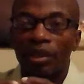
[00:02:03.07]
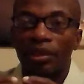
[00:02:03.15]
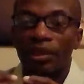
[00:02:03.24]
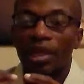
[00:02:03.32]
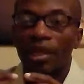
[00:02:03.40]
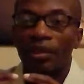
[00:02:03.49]
It's
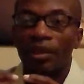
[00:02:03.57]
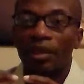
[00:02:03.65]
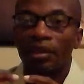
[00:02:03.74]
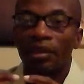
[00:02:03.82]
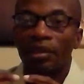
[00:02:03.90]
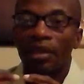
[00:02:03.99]
not
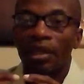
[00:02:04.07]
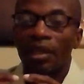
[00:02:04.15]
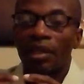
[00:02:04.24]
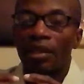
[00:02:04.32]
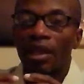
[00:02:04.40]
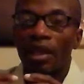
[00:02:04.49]
nothing
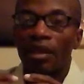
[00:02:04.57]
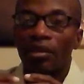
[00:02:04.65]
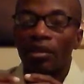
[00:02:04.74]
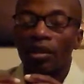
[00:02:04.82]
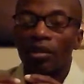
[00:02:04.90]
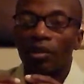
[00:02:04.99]
that
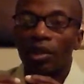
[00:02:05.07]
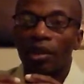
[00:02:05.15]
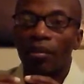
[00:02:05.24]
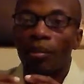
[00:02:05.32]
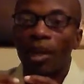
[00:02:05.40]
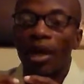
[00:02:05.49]
we
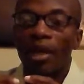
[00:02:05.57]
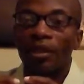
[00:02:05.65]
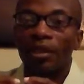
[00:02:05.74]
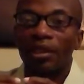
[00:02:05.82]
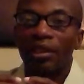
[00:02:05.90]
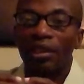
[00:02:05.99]
can buy
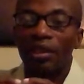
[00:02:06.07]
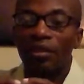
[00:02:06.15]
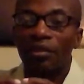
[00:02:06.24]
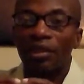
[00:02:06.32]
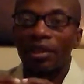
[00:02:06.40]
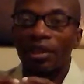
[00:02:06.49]
to
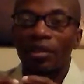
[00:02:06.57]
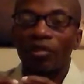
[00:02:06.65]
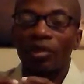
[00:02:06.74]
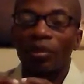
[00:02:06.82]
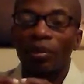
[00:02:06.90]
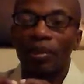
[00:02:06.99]
give to him
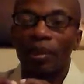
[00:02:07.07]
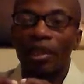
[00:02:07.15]
to